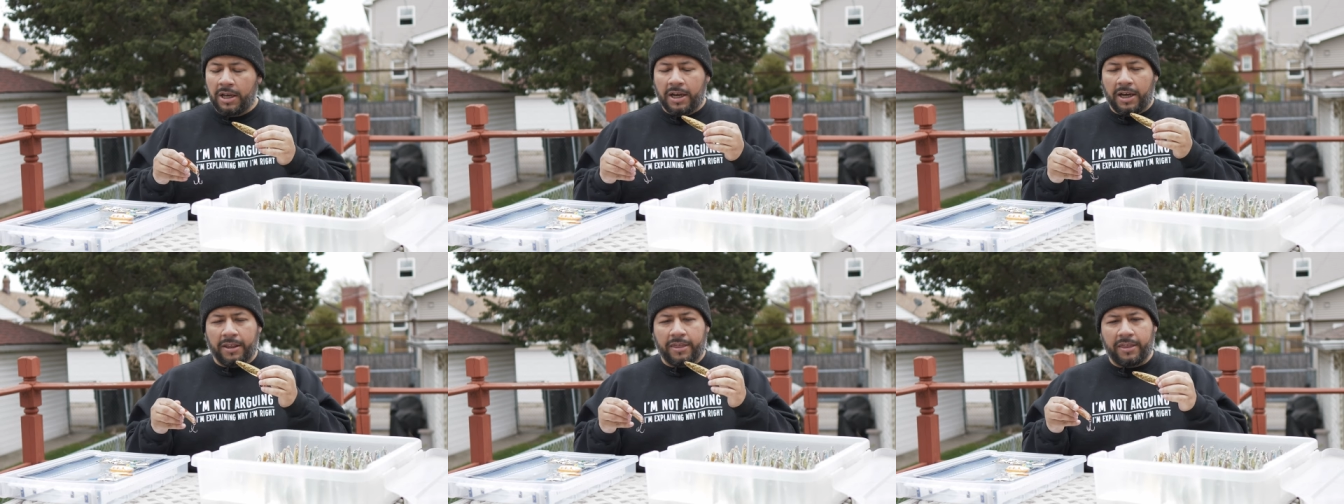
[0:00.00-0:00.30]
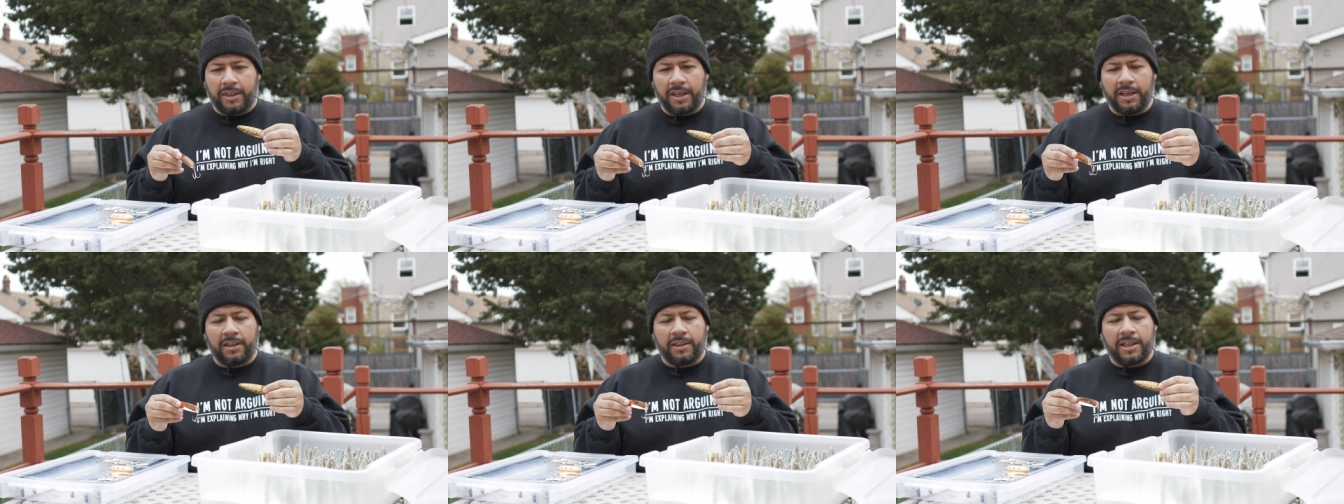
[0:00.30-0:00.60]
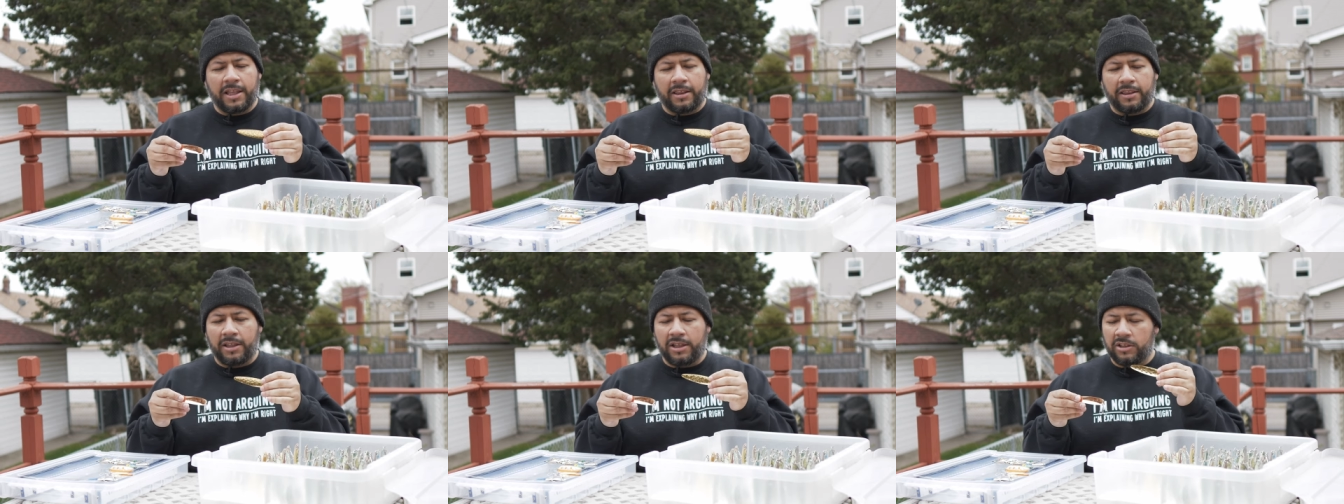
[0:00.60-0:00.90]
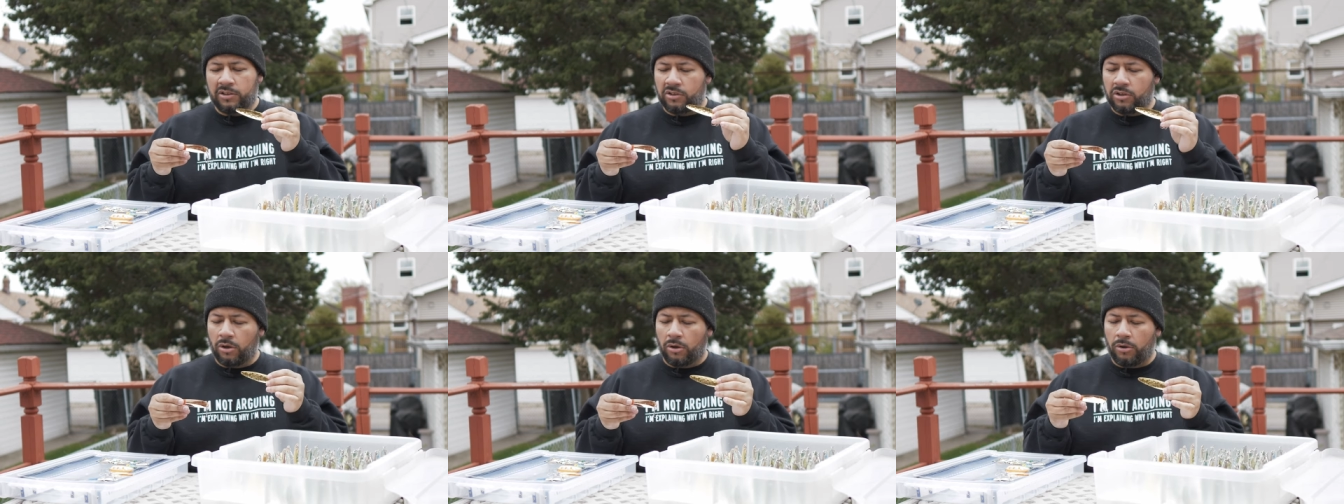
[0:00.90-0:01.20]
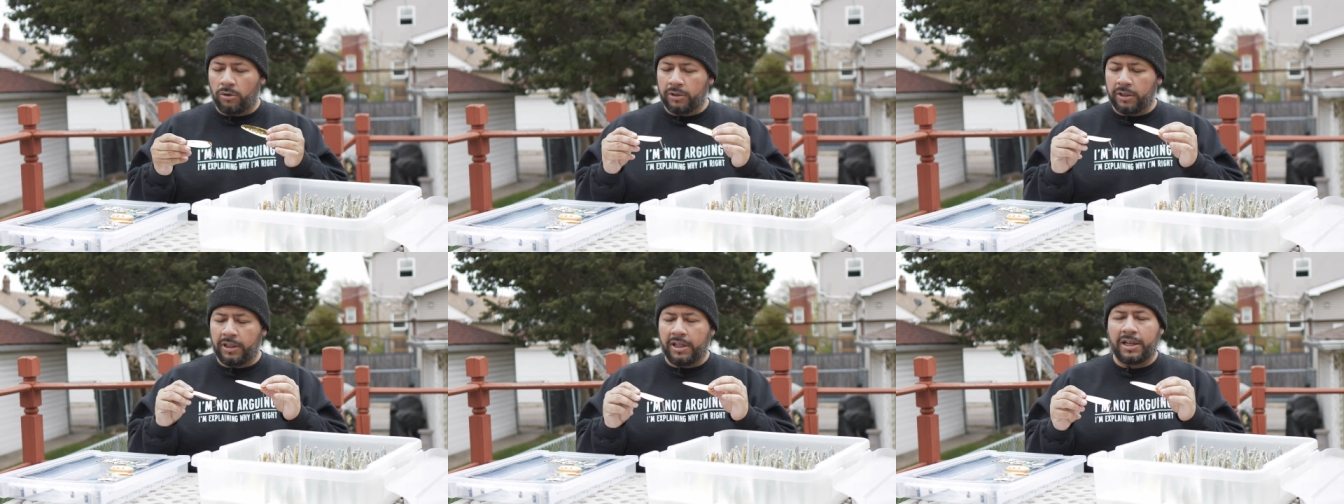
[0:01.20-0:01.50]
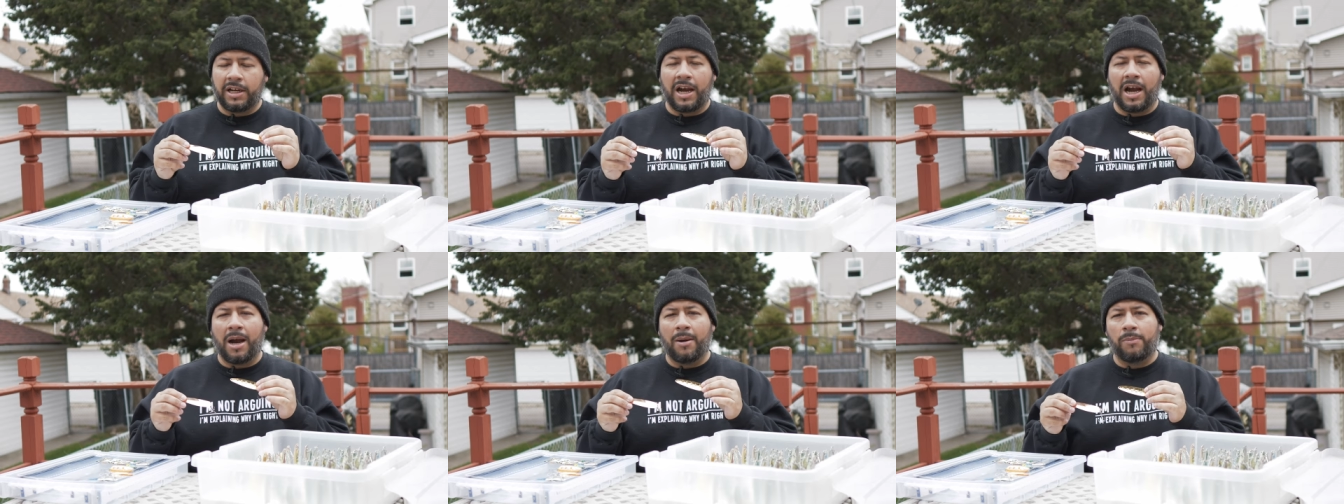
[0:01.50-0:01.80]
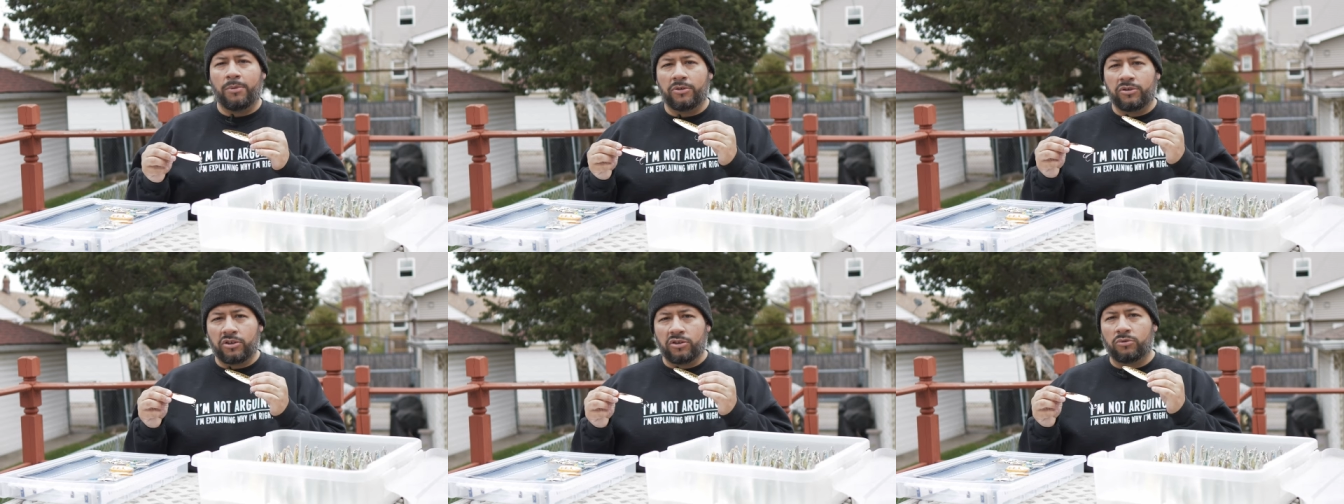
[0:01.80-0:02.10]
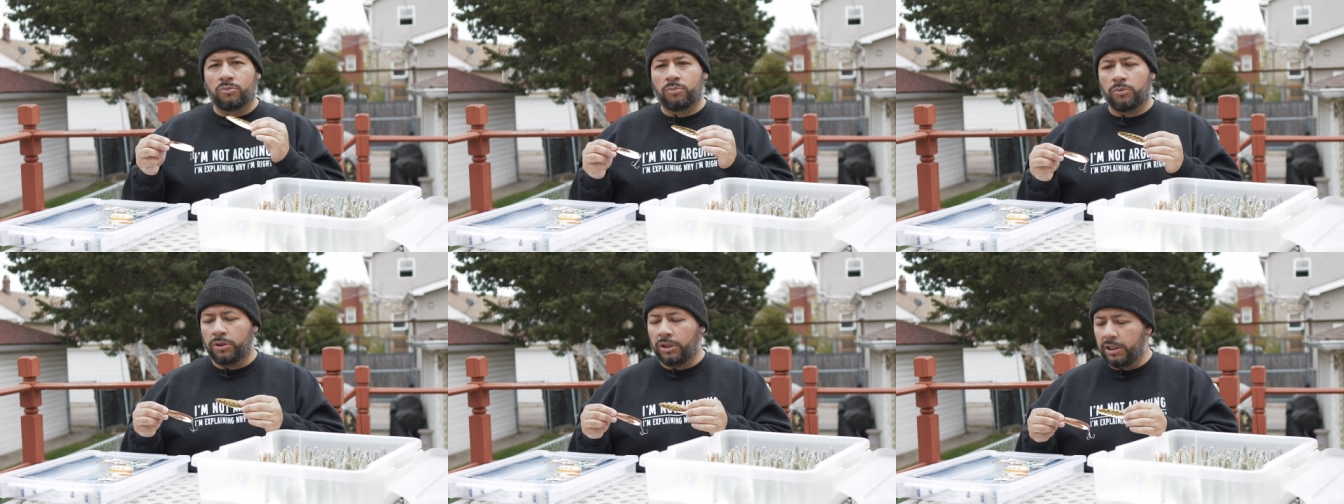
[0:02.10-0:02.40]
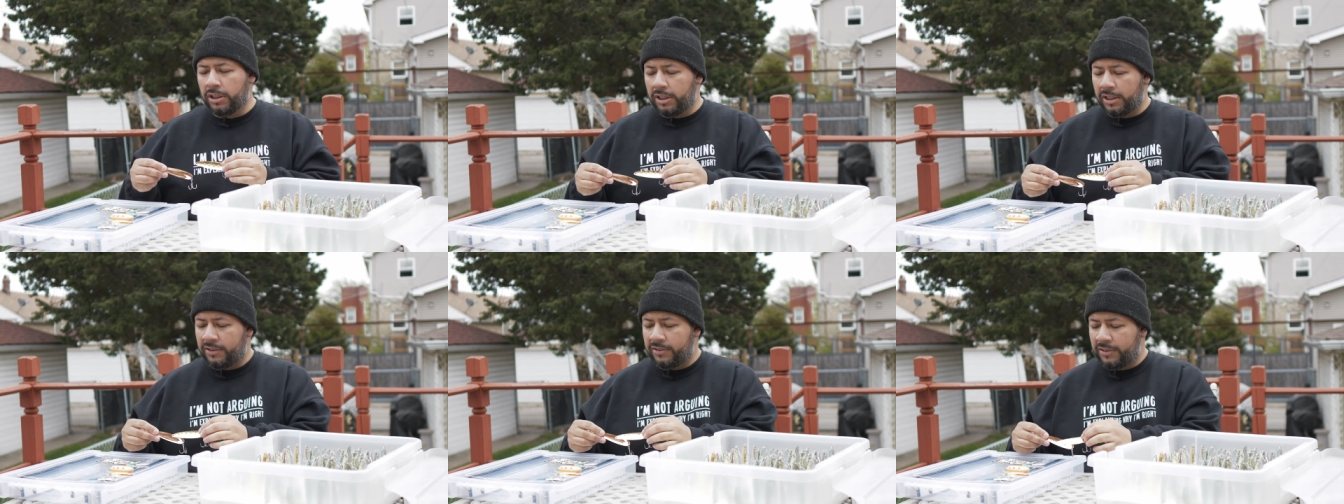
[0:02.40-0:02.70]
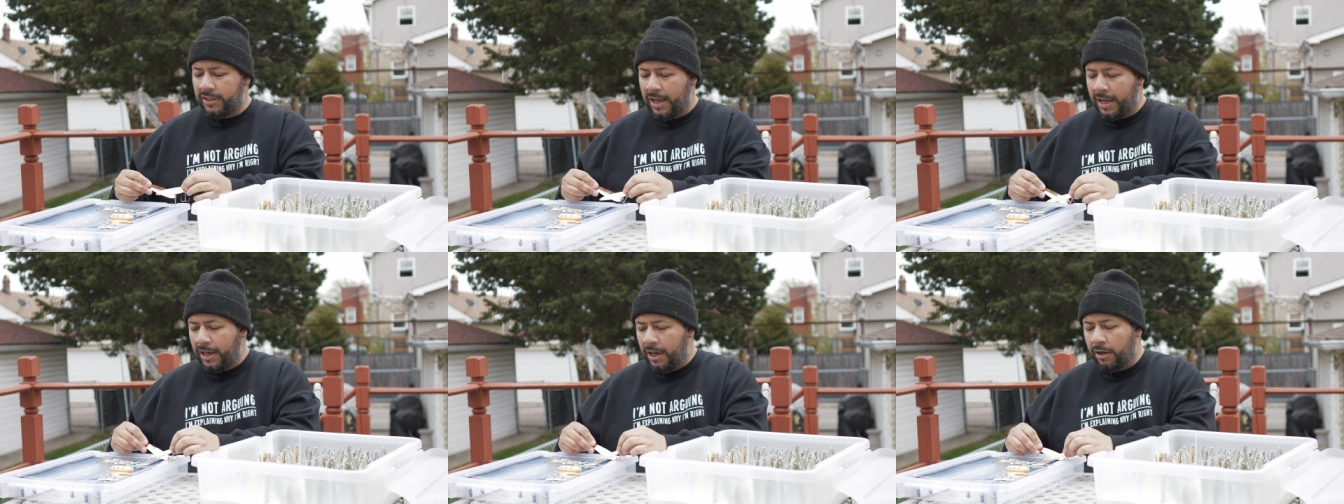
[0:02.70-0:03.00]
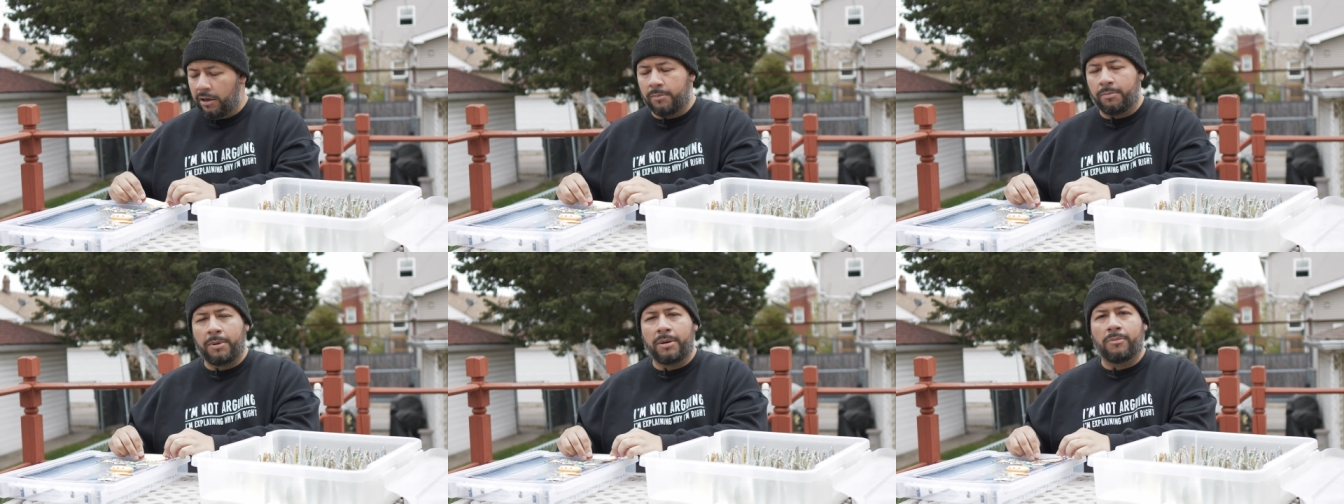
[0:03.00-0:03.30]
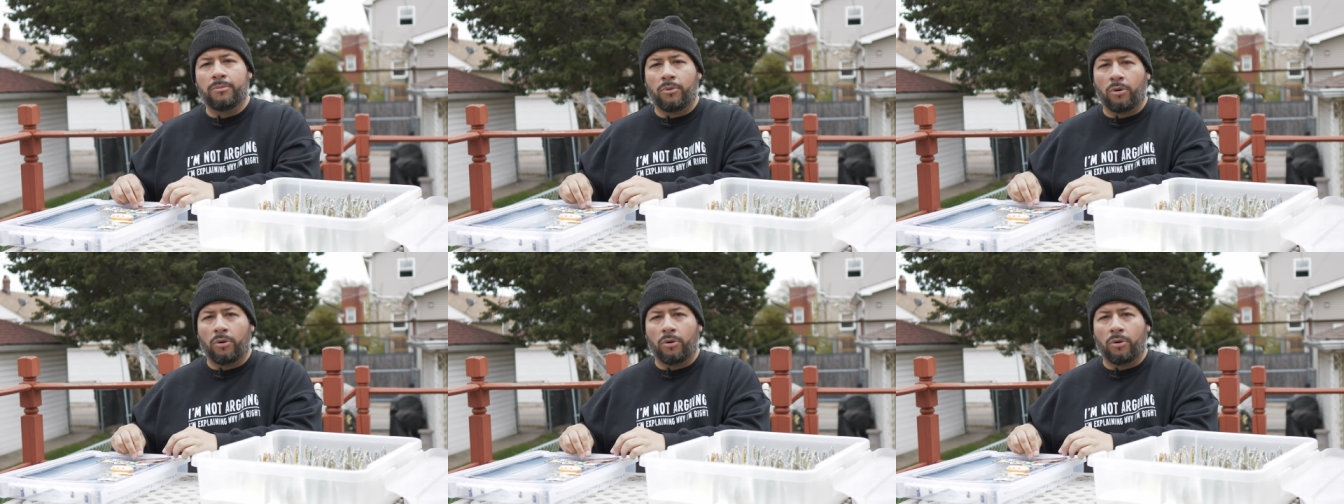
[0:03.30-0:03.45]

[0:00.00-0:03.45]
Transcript: I think that these gold and the coppers just really stand out a bit